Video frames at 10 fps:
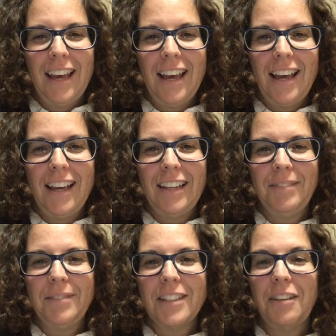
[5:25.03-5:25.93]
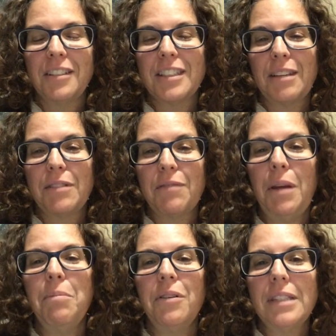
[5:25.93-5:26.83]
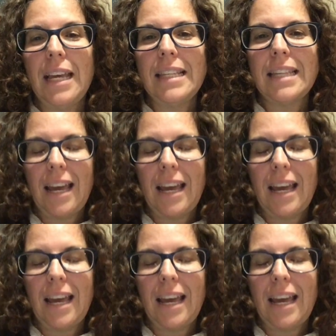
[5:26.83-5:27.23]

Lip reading: So it was a fun process.